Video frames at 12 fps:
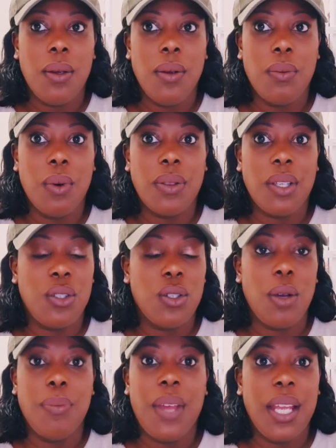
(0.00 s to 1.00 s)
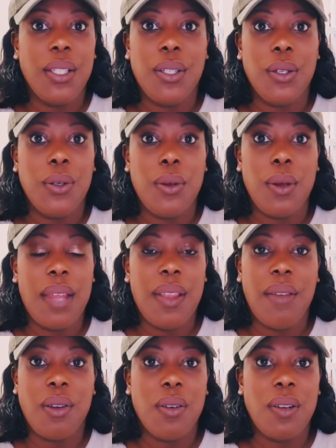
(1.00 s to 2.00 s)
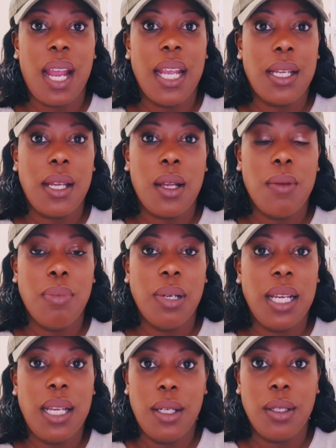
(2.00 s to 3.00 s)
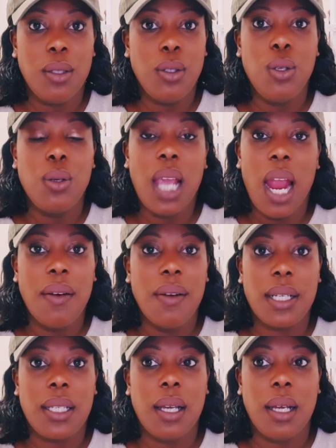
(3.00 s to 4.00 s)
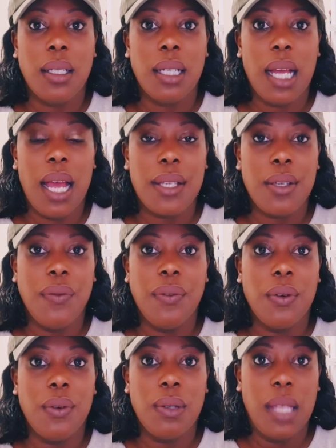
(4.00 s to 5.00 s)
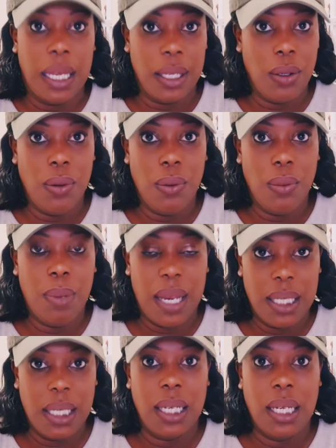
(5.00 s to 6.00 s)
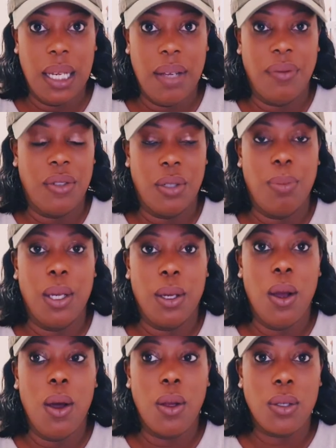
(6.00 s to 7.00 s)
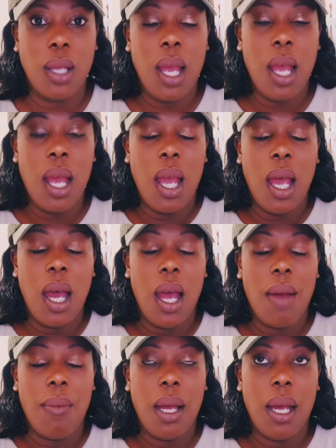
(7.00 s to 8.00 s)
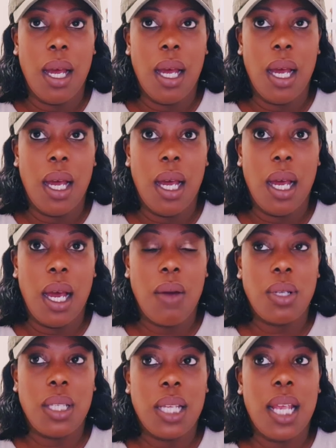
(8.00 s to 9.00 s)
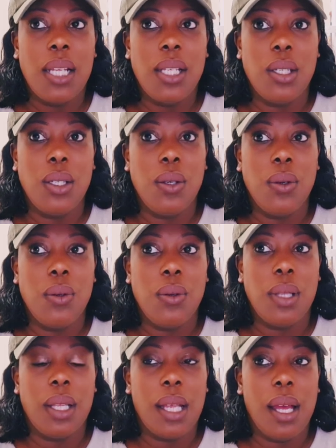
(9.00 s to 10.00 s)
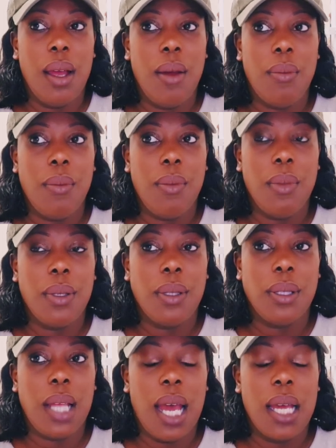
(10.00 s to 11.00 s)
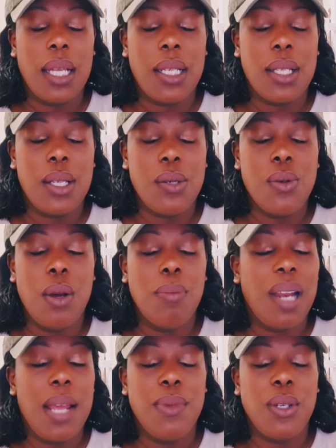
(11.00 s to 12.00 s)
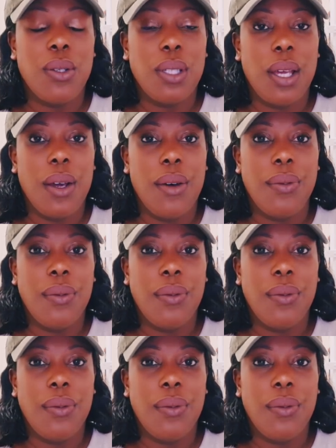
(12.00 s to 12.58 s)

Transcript: what the job they do, and they've created a complete new character, and you feel that you basically have just been conned. I would say to you that do not blame yourself.